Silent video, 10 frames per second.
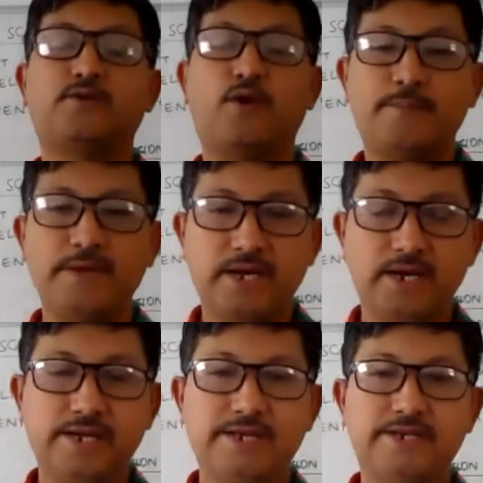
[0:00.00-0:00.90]
the
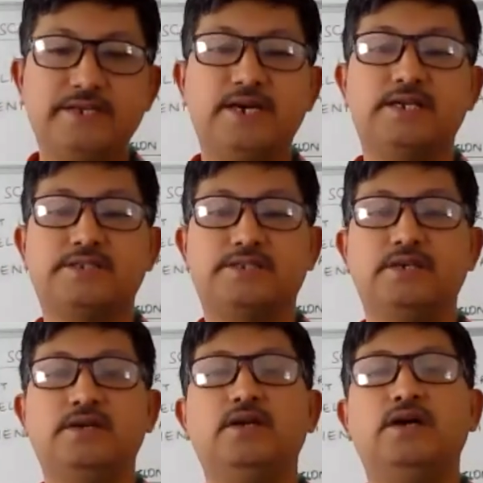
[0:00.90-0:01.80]
tropical areas
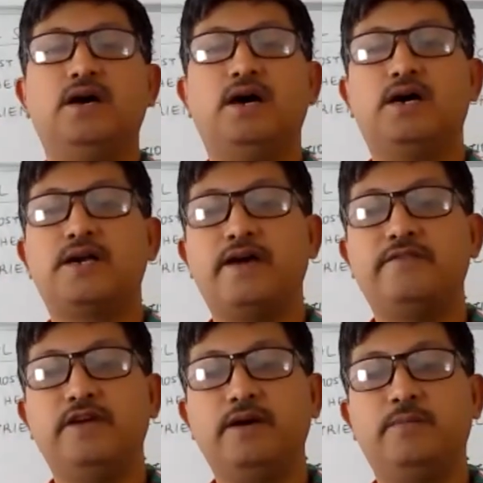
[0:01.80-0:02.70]
are
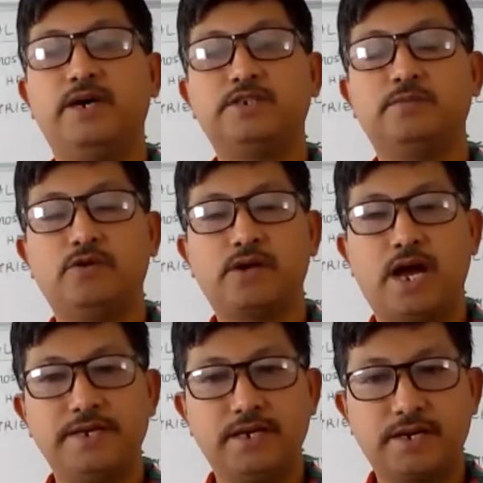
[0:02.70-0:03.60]
having much more
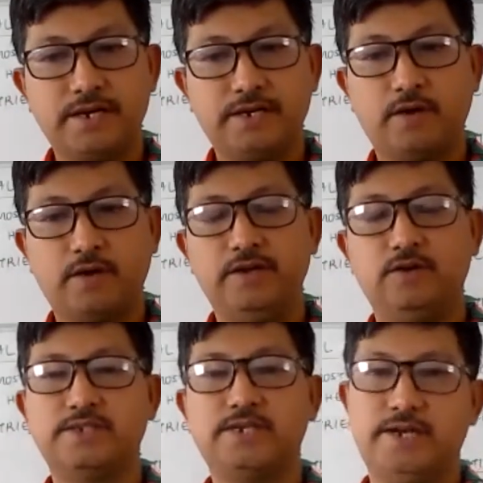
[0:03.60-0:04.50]
higher rate of
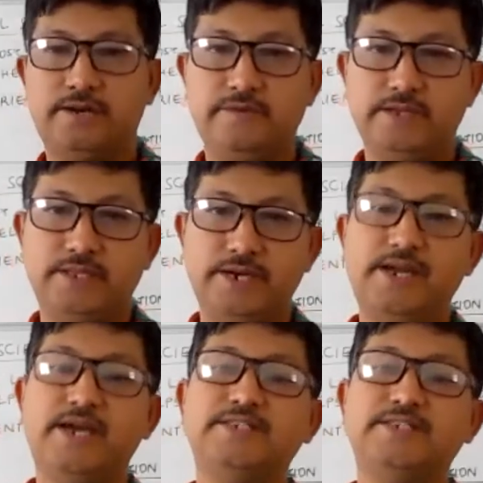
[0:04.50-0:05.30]
erosion and weathering.